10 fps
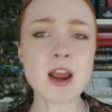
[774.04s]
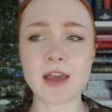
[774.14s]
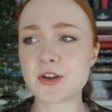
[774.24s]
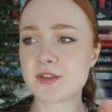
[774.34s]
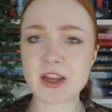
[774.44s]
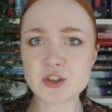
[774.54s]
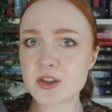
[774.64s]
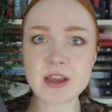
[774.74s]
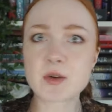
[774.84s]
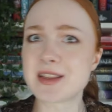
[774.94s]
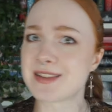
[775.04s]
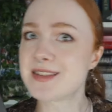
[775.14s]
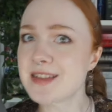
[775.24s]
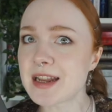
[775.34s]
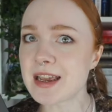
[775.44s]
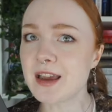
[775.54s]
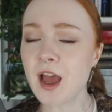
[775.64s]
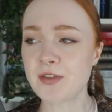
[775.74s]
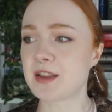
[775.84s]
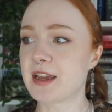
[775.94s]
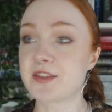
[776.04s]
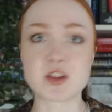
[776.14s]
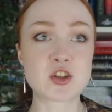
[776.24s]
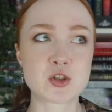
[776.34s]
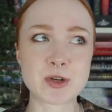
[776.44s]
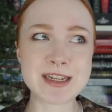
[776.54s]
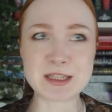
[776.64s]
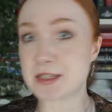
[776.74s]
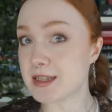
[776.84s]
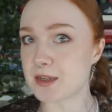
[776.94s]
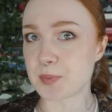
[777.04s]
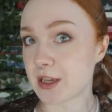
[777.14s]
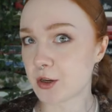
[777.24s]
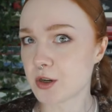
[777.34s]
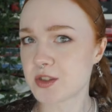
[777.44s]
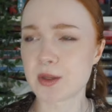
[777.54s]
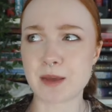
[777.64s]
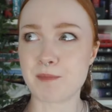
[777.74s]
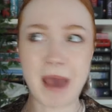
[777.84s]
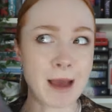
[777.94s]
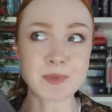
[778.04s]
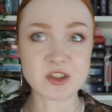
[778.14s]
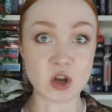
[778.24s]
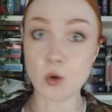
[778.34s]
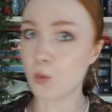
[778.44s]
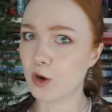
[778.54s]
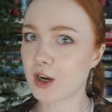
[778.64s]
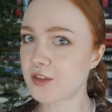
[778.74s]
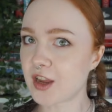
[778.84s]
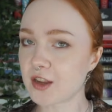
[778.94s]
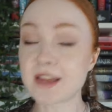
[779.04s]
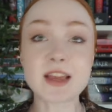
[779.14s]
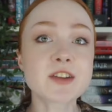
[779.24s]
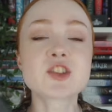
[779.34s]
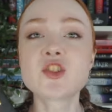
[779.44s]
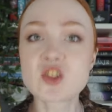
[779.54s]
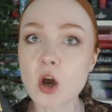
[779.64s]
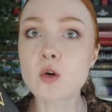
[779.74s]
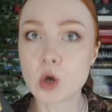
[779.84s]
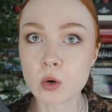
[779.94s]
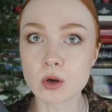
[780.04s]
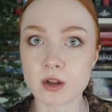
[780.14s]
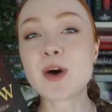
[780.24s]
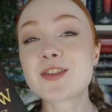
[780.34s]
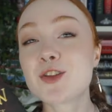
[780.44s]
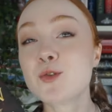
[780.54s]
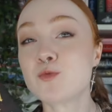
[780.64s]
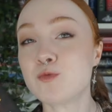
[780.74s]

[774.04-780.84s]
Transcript: and then eventually they go to the city that like the streets disappear, so like maps don't work there. Like, that is so cool. But the